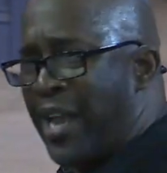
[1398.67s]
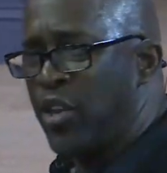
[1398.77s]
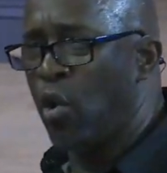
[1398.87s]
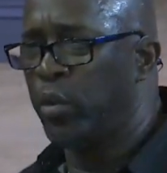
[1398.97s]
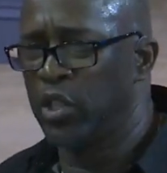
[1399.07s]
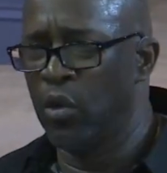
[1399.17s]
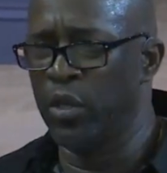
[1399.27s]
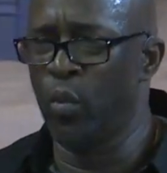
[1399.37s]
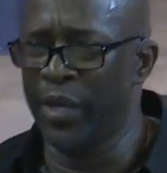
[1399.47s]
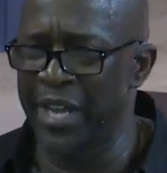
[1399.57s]
I know it was
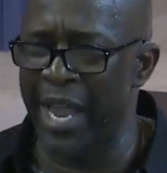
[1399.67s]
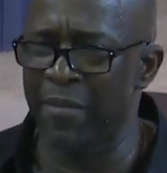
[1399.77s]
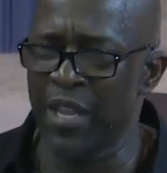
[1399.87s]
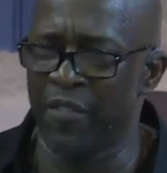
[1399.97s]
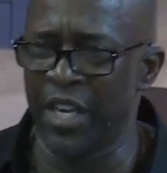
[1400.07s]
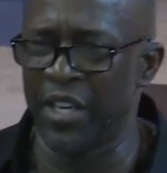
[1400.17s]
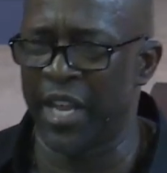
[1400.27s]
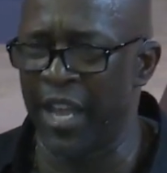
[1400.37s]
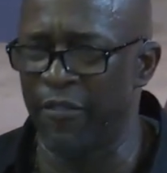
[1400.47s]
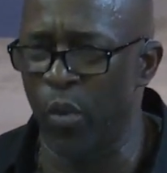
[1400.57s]
only one name given under
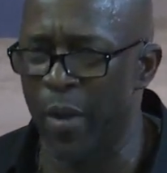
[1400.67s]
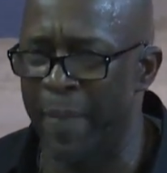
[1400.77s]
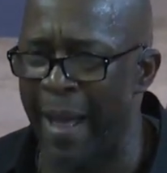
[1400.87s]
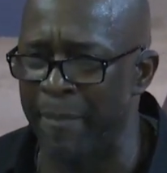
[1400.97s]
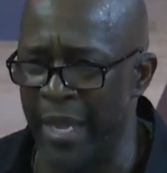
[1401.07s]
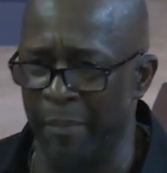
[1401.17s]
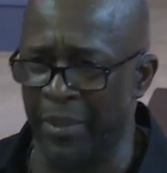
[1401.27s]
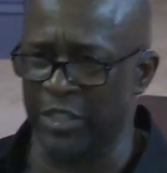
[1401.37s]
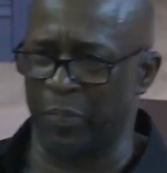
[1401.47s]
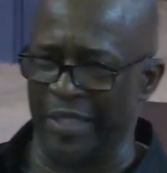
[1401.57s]
heaven whereby men
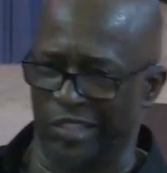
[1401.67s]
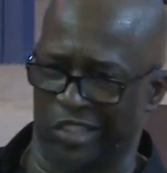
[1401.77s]
must be